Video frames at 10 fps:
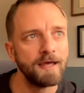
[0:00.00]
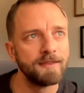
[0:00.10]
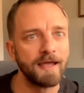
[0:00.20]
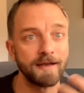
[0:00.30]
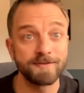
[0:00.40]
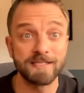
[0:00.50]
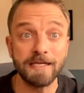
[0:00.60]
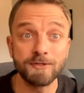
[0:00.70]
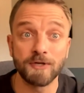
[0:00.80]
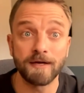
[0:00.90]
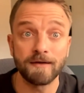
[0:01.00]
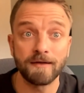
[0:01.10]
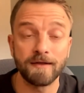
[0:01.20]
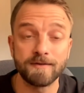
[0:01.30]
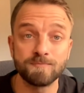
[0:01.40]
the anesthesia
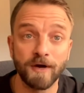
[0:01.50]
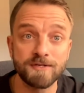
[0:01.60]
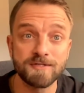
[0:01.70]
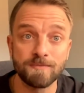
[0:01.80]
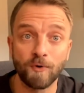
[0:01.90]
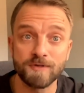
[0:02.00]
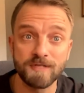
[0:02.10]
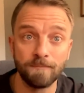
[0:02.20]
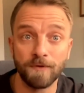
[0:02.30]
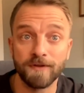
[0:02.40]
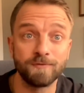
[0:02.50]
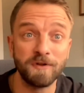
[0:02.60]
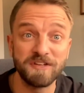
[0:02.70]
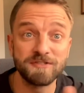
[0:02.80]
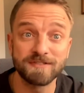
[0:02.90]
is much more simple. It's
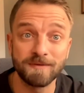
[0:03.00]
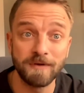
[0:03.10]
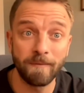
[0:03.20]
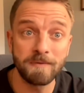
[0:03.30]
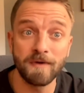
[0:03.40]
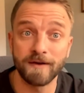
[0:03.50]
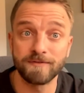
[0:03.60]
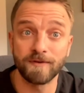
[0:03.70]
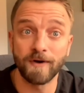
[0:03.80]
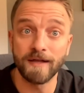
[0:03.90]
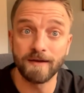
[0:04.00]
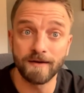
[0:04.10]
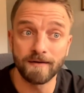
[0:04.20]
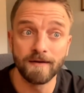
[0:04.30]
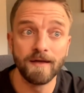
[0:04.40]
really just some numbing medicine right
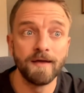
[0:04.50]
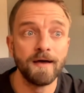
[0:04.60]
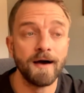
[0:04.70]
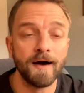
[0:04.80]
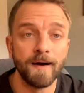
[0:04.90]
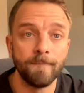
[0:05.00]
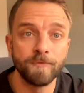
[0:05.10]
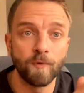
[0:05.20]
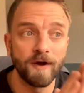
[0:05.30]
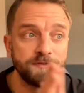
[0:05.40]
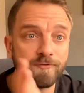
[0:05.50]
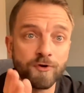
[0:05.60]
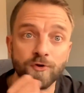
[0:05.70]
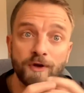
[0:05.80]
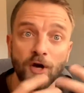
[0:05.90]
here. Um, whereas if
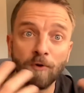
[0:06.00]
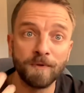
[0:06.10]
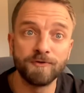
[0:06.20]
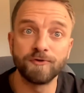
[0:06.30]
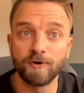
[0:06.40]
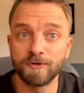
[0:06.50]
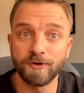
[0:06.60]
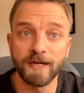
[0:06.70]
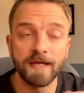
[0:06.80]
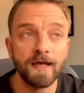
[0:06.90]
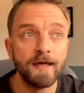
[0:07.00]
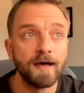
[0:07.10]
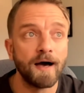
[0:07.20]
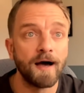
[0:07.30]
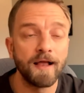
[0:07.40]
you're doing open surgery,
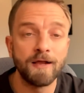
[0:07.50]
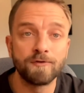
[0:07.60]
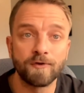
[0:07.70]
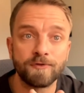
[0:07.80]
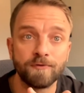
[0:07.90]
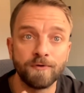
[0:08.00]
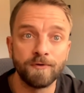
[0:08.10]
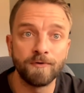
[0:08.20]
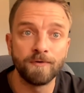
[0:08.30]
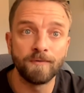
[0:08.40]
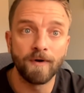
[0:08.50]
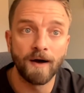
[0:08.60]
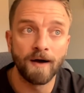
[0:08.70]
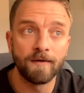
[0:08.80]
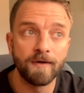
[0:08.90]
uh, either through
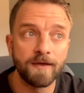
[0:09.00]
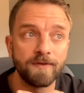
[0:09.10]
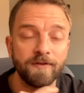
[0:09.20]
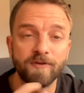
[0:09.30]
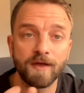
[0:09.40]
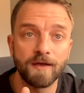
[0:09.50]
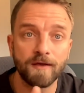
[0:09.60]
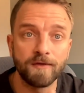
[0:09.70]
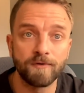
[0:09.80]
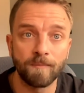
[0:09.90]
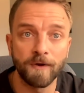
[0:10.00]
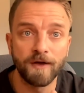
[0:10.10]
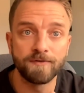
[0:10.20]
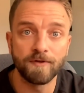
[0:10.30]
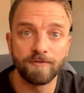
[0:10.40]
uh, either, either
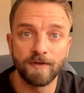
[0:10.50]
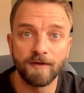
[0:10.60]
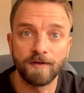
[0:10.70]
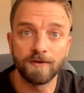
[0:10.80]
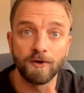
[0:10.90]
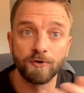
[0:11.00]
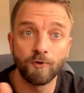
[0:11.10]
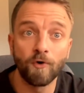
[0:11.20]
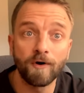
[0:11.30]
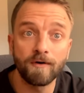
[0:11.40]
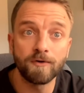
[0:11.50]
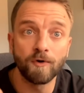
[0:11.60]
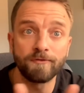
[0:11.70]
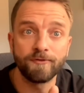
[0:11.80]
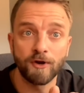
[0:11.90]
because of the you know your
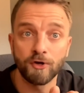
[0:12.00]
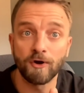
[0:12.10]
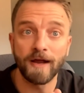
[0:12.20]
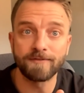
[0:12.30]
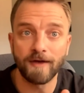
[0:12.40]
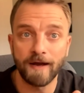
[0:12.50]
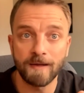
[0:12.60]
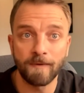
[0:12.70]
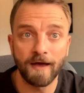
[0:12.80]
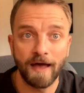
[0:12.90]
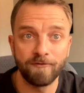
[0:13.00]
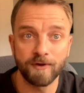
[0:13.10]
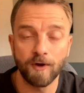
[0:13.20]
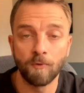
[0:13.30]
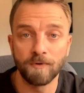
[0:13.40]
your fear, your anxiety about
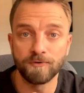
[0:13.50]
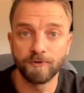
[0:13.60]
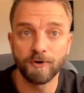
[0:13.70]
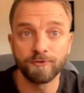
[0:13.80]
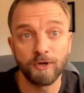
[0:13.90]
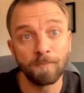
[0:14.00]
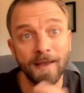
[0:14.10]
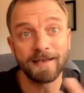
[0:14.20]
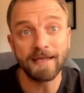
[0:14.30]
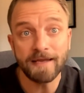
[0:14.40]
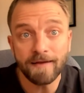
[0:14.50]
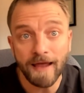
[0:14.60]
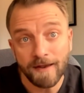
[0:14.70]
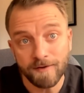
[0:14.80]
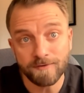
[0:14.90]
having open surgery, you may need
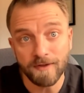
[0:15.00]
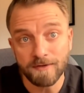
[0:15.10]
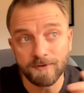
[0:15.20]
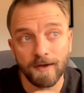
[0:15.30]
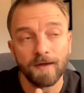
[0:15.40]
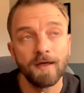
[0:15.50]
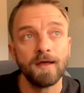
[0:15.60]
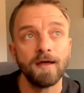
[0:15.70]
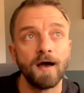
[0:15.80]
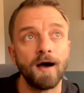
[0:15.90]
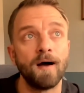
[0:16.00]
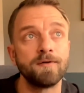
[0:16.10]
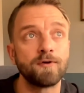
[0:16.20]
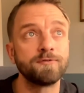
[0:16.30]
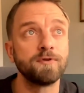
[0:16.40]
anesthesia. Uh,
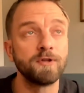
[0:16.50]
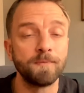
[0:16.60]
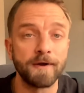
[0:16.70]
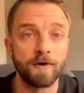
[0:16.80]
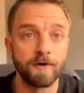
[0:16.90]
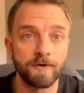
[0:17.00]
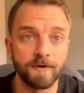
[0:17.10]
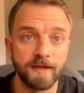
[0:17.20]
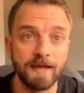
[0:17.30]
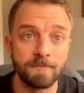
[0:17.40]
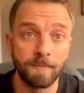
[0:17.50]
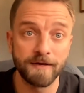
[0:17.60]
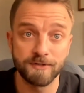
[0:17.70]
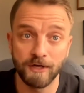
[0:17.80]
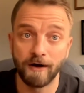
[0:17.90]
it's also a little bit harder to keep the
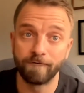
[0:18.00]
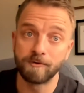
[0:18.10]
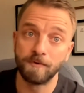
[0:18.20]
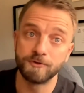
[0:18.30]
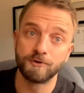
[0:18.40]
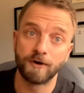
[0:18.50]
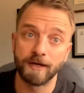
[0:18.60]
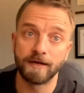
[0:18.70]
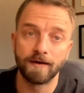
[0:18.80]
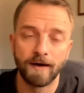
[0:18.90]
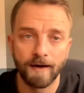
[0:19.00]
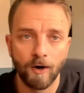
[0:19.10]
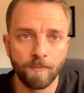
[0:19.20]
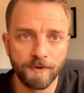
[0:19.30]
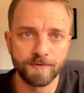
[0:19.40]
patient comfortable during uh,
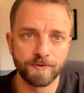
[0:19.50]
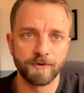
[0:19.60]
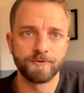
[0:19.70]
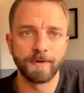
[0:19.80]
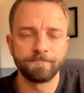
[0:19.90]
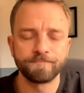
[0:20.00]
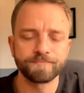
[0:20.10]
open surgery.